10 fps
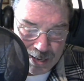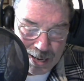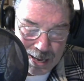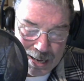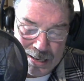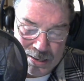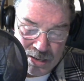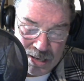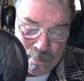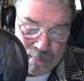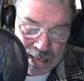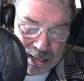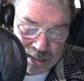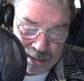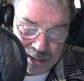And
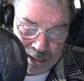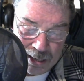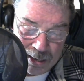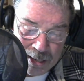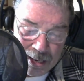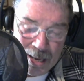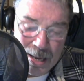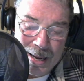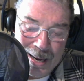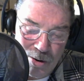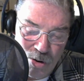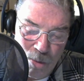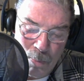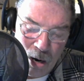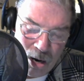immediately,
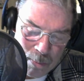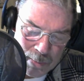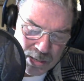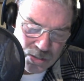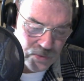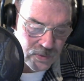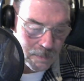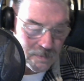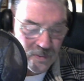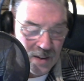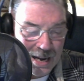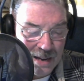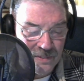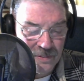Arab armies from 5